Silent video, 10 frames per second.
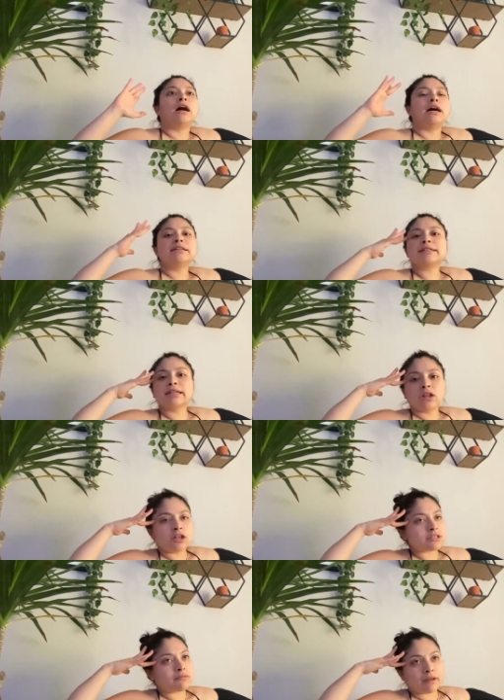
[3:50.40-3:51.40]
I just get
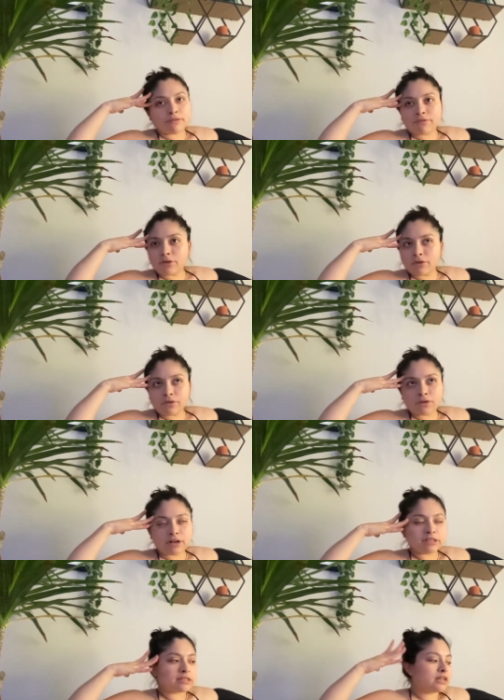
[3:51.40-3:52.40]
lost on my phone, or
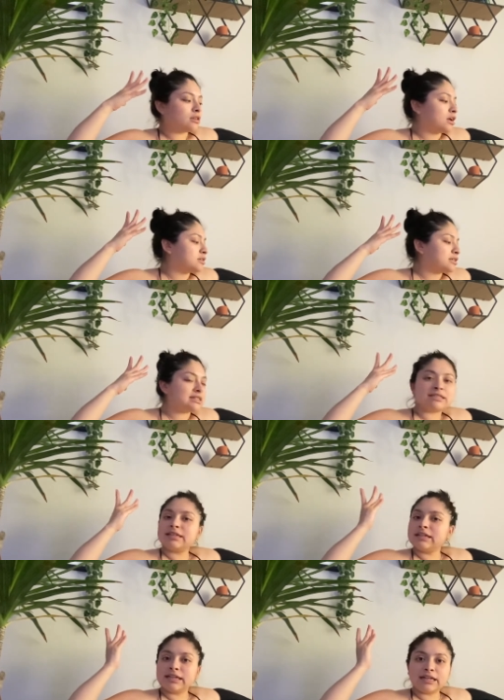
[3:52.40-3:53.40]
I just get lost just
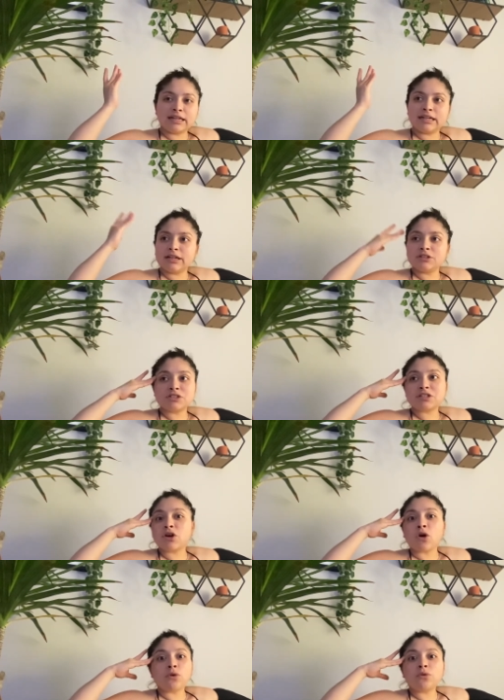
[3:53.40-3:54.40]
sitting here, or just
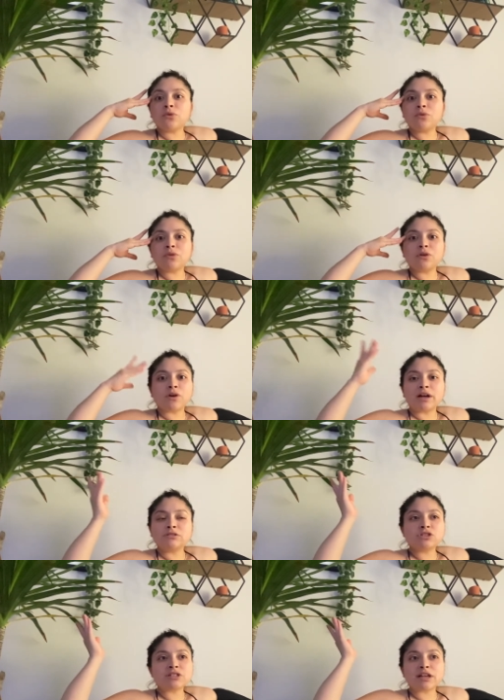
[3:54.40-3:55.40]
go, or I'll
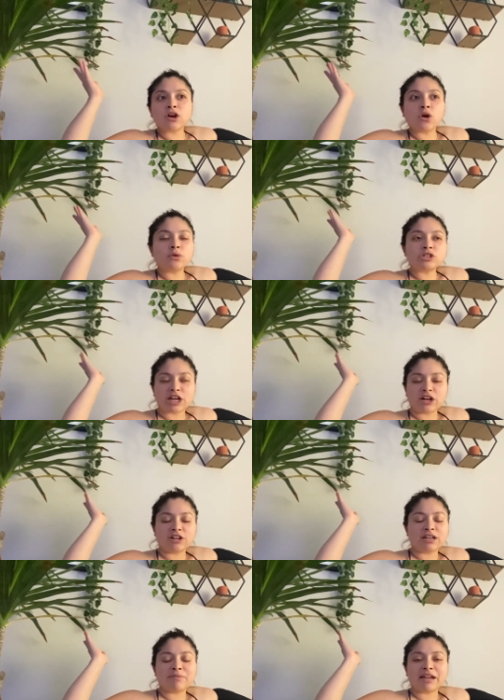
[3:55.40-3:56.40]
just like go check on
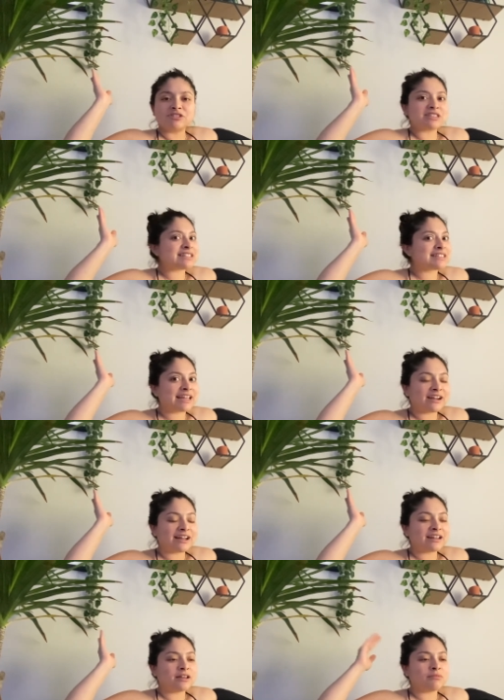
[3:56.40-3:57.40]
him and I'll just stare
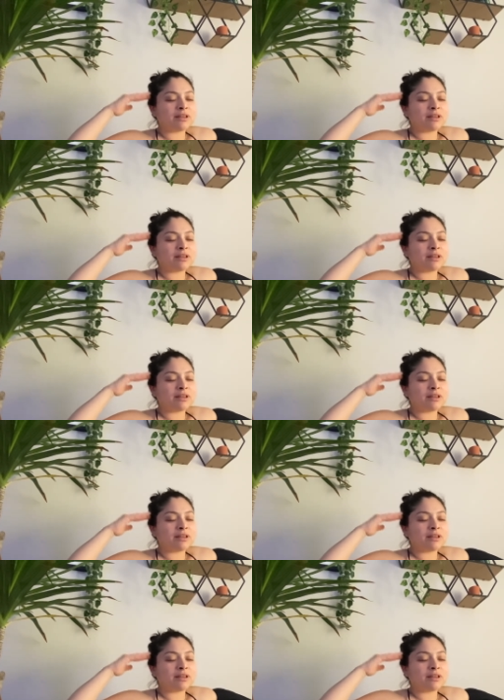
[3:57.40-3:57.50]
at him.